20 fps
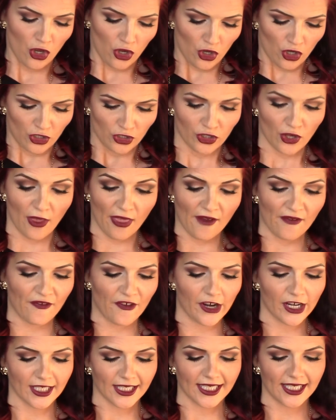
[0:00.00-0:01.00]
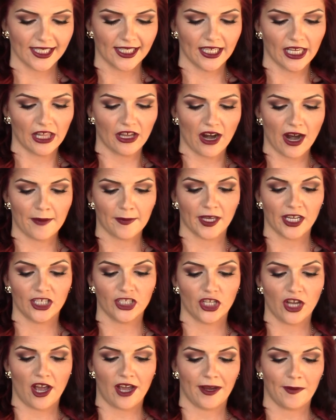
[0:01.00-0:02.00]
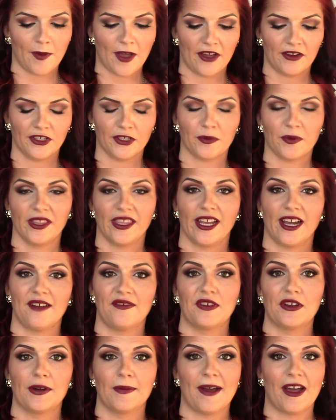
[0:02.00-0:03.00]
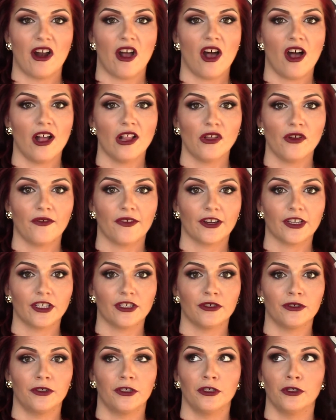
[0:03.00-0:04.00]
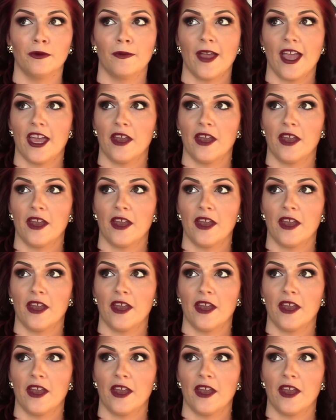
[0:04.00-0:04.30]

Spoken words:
So the first concealer I'm going to talk about is one that I've heard about all over YouTube